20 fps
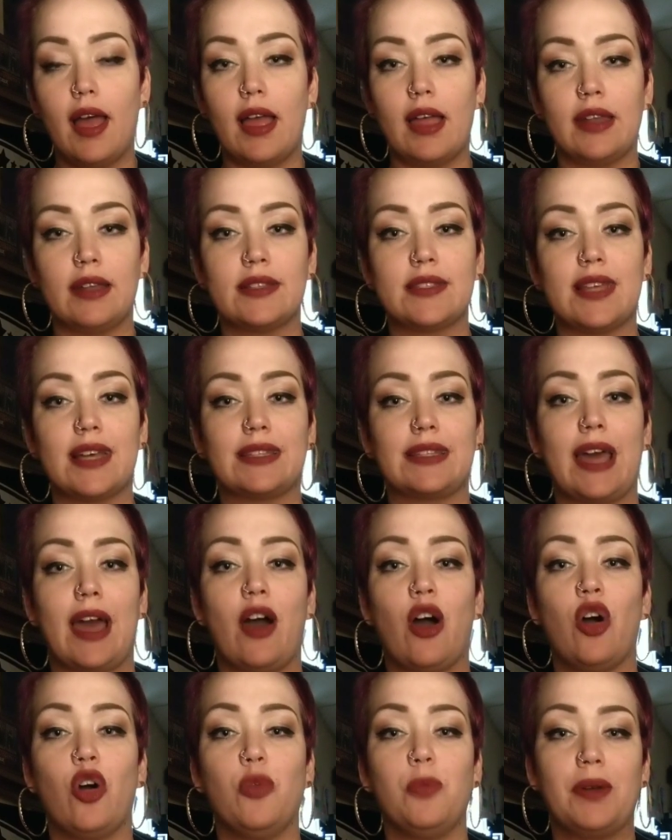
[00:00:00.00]
And it's like that
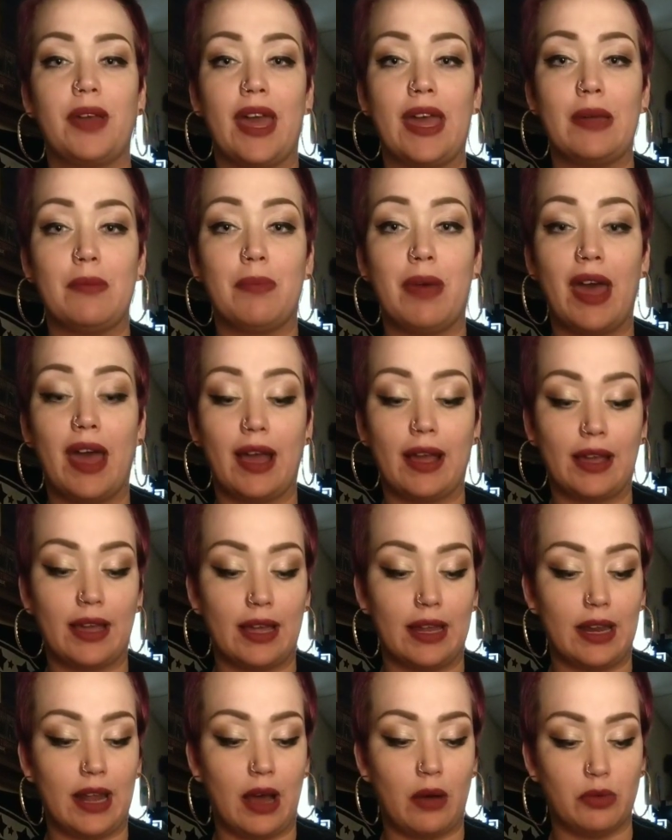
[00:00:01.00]
hope came back
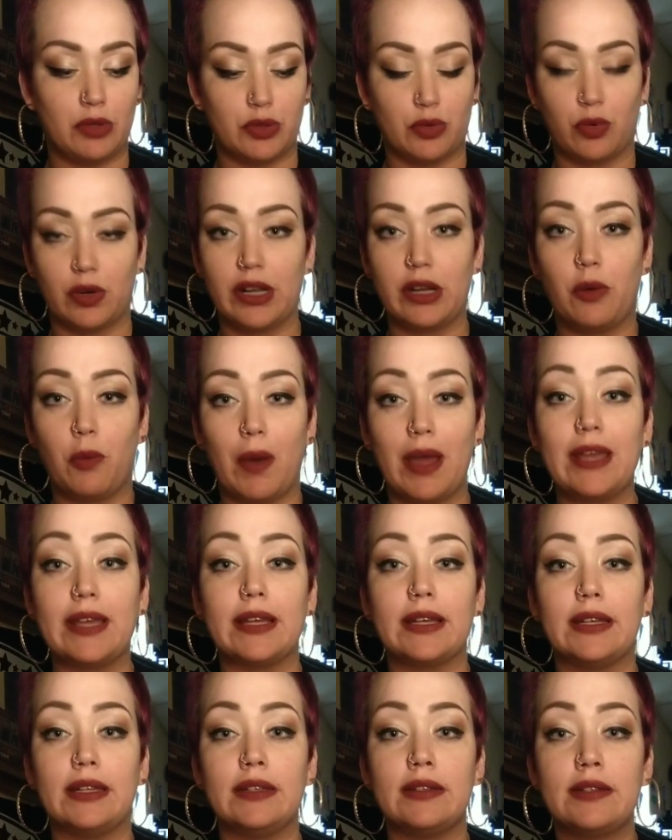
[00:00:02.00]
and I was
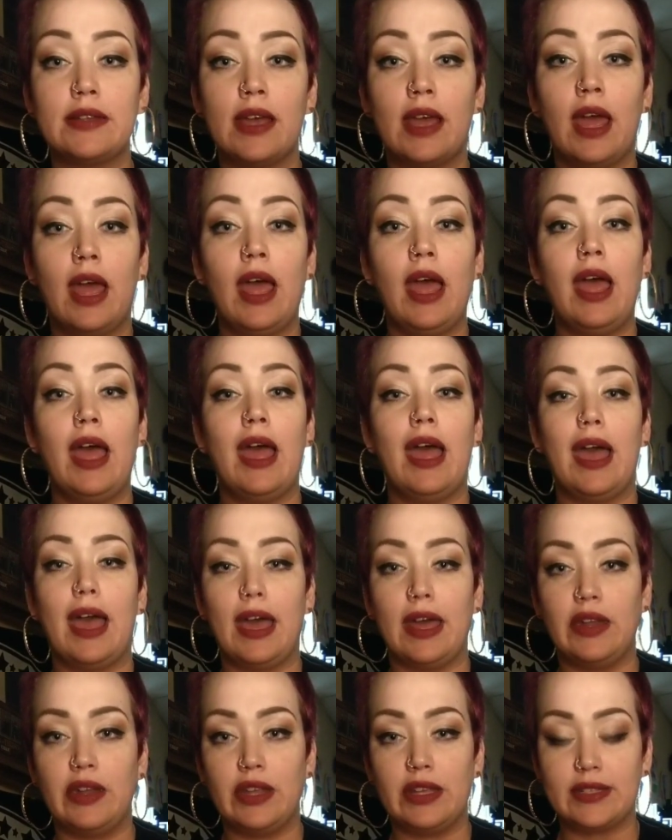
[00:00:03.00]
reawakened.
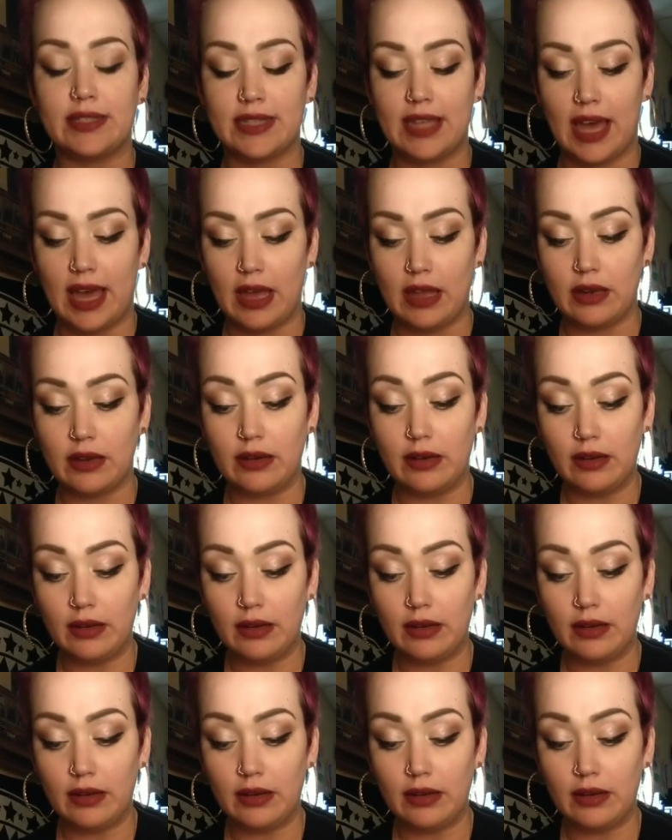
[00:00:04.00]
And it's that